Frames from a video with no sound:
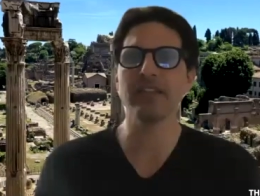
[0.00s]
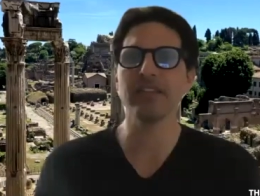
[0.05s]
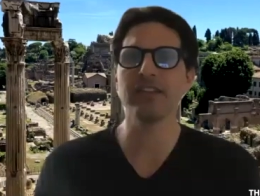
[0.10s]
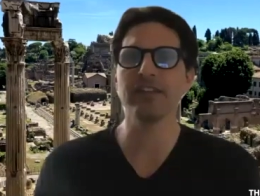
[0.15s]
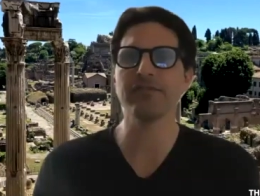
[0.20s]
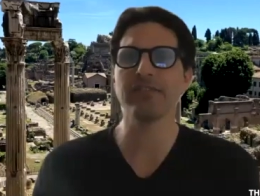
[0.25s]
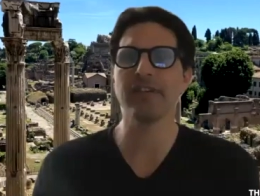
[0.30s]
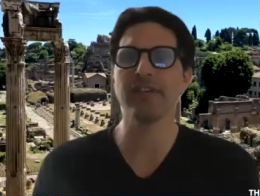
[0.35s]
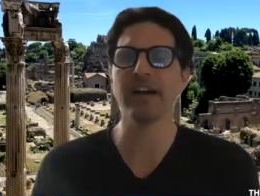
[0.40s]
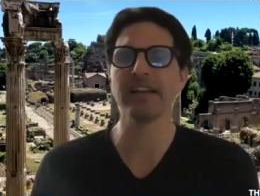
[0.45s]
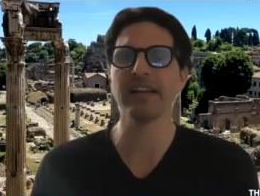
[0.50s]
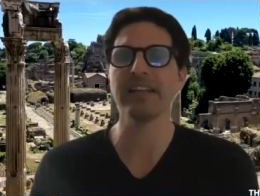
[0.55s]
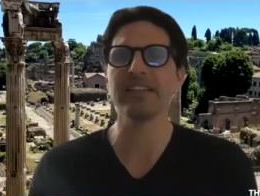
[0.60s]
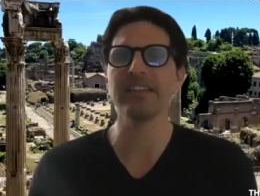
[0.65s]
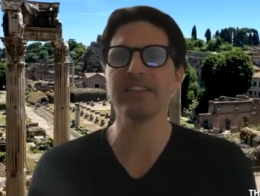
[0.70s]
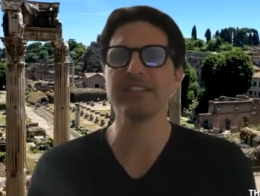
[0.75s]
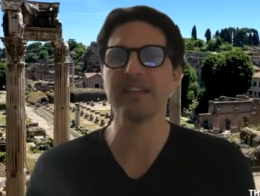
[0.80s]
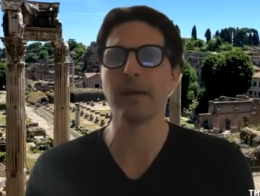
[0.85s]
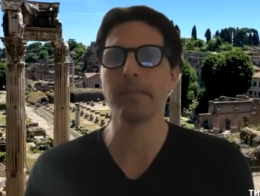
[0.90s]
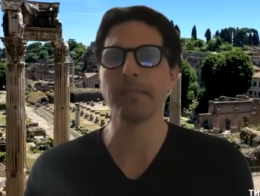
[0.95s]
and then finally the
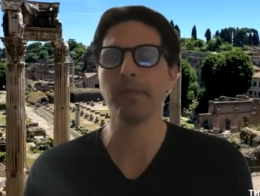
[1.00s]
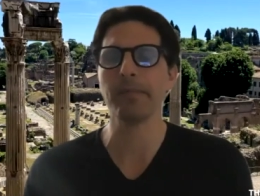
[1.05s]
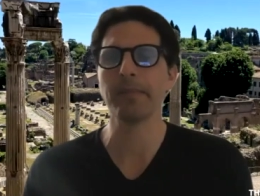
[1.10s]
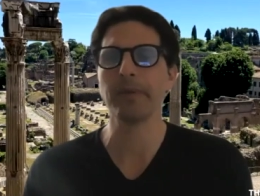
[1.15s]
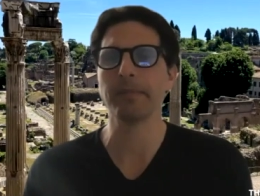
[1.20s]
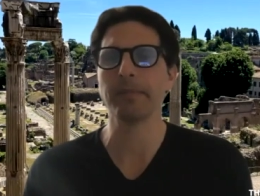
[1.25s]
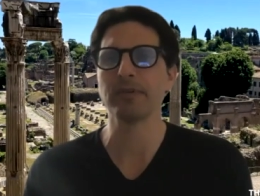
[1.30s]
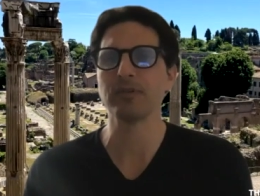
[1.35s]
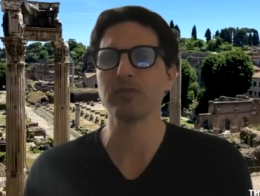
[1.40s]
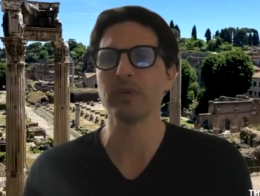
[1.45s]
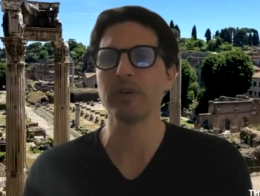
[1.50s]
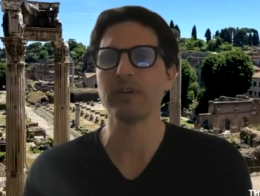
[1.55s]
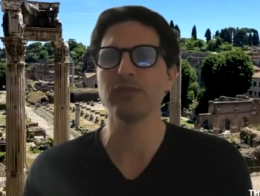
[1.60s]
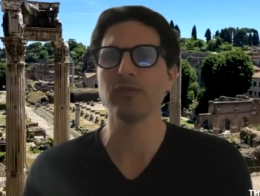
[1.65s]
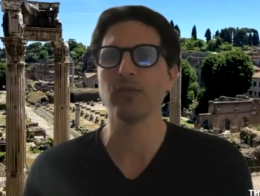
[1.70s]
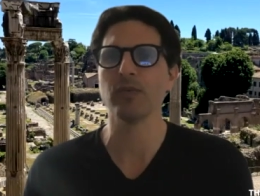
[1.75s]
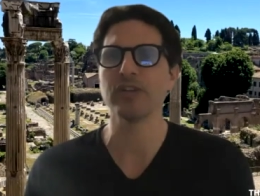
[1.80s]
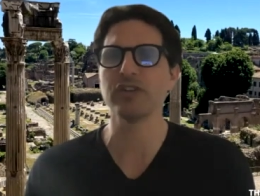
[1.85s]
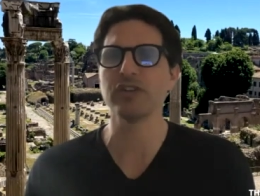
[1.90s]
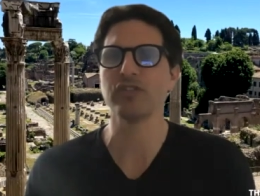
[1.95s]
temple built between
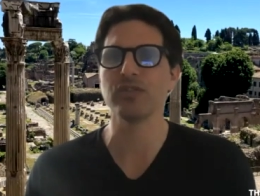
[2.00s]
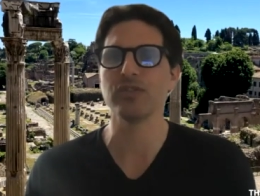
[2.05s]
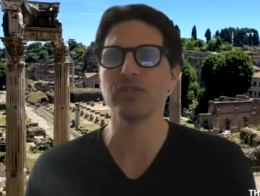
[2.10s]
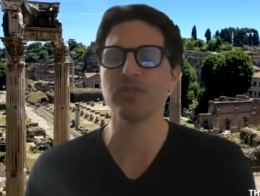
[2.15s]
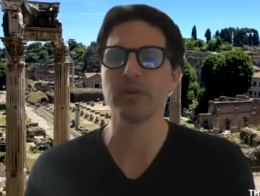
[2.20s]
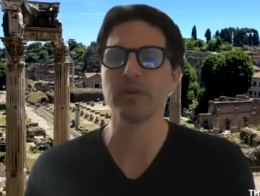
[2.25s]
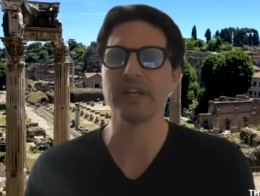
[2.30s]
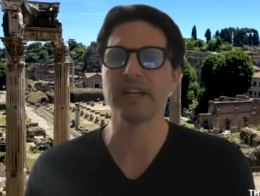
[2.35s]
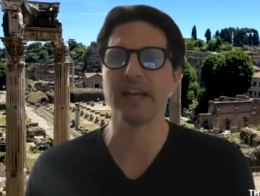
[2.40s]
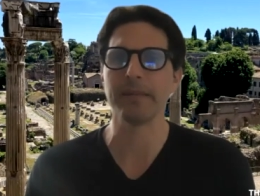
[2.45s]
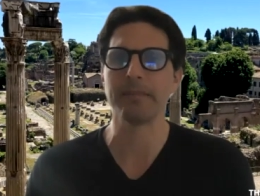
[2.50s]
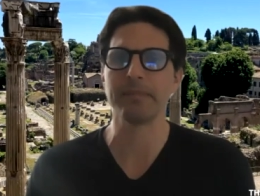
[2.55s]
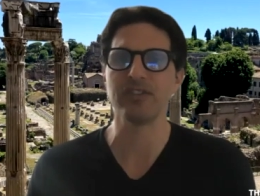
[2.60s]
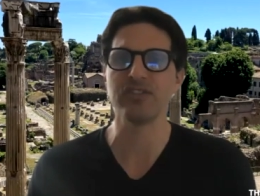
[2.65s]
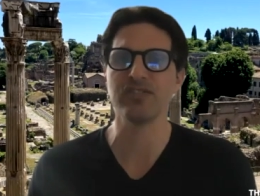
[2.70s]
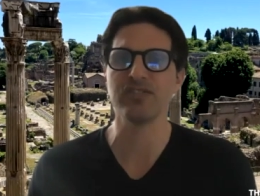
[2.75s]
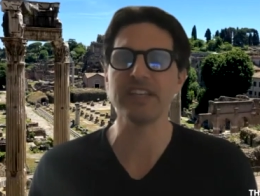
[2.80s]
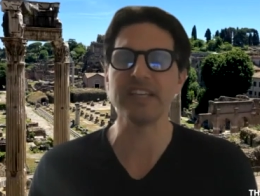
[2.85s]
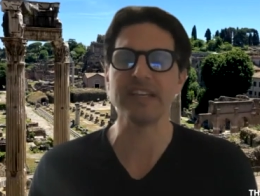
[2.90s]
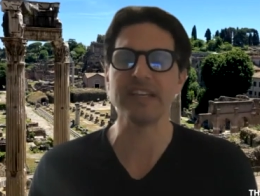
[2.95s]
42 and 29
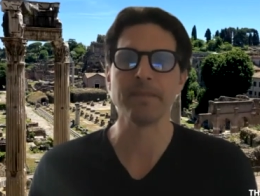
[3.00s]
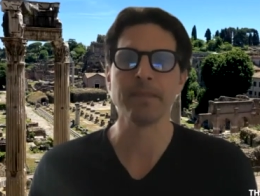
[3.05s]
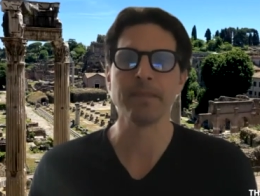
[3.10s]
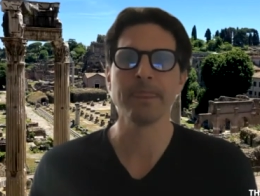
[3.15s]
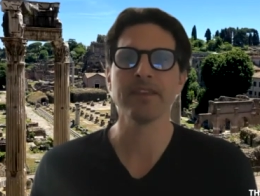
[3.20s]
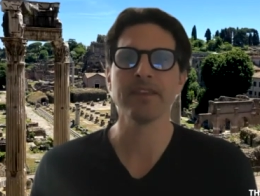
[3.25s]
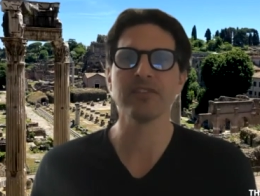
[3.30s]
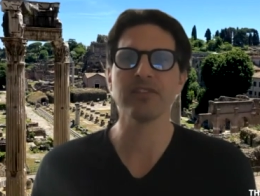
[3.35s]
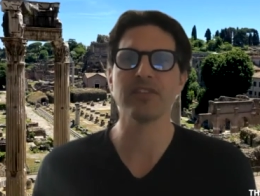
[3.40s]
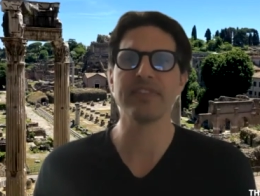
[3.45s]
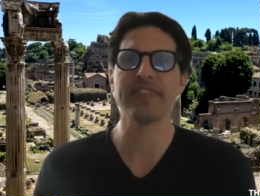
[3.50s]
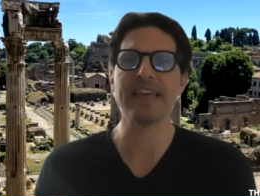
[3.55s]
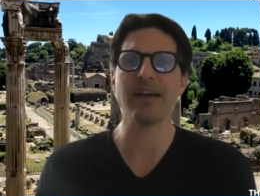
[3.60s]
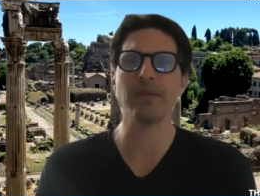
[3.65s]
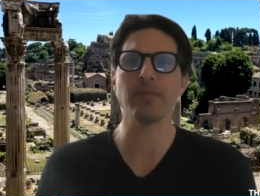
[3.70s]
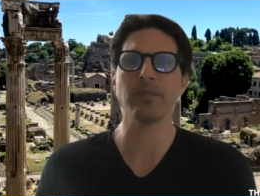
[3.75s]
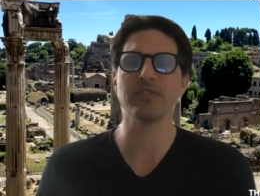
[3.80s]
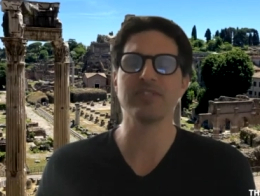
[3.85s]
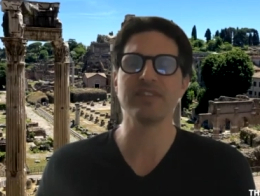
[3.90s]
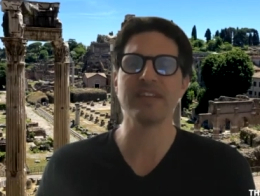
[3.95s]
BC. So
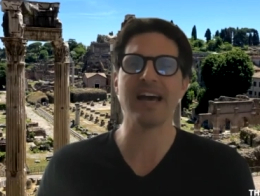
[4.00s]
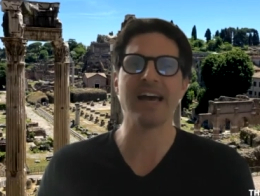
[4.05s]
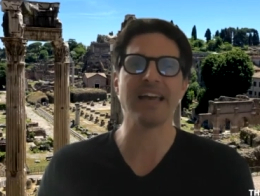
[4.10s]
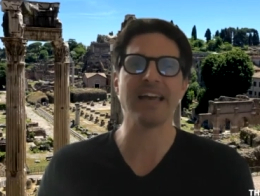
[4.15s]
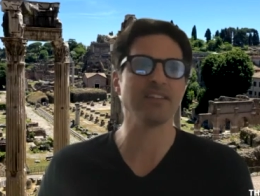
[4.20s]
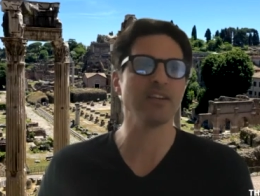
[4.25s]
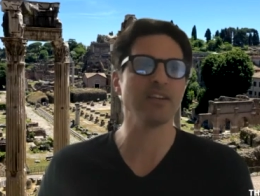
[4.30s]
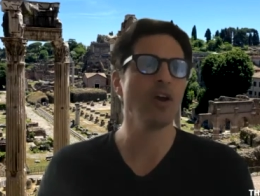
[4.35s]
that was not